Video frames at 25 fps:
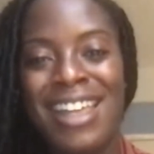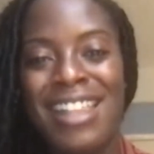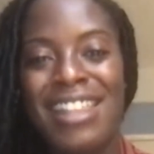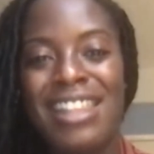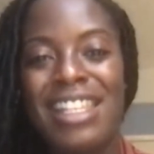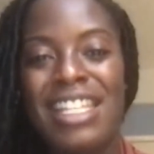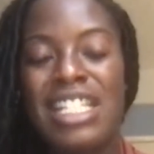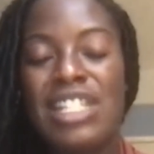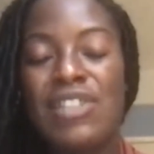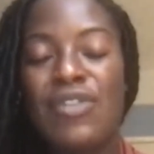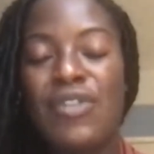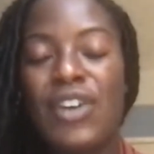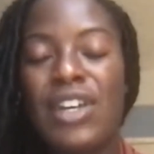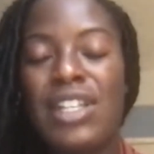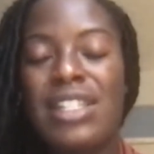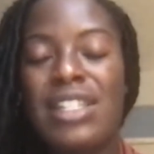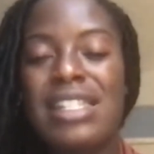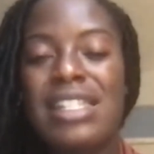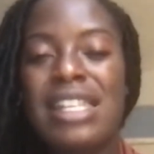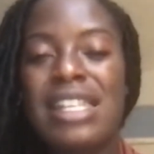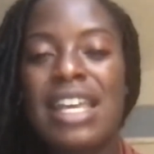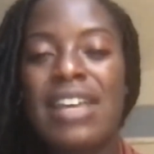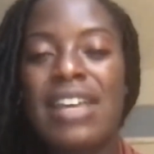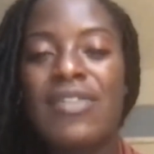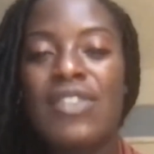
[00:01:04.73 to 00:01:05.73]
These
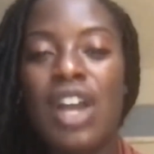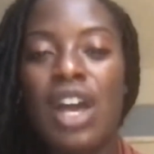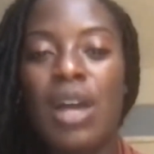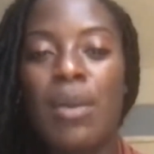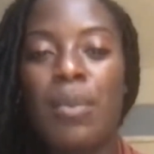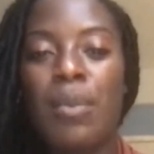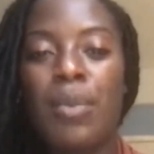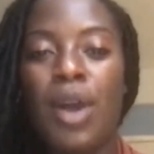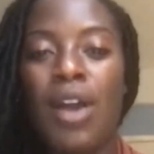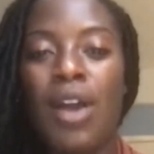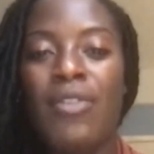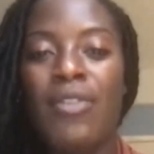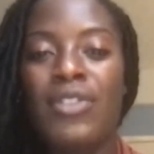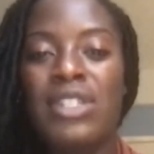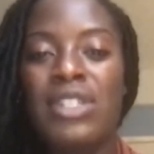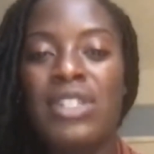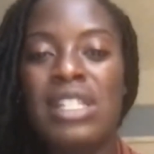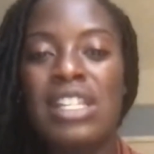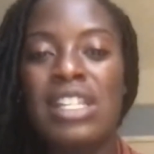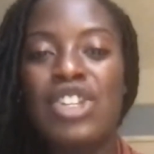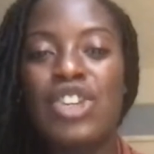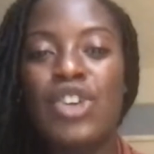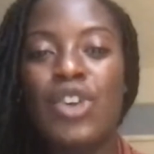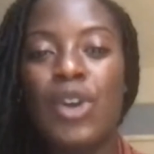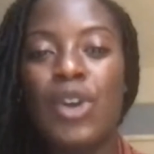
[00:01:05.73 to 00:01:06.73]
funds save nonprofits
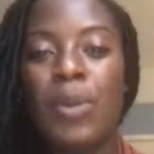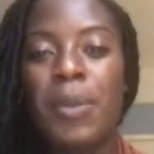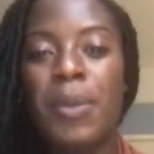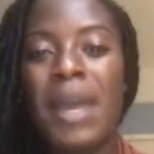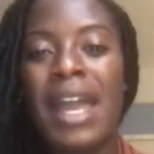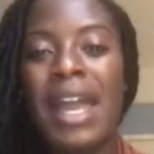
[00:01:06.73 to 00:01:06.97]
in Europe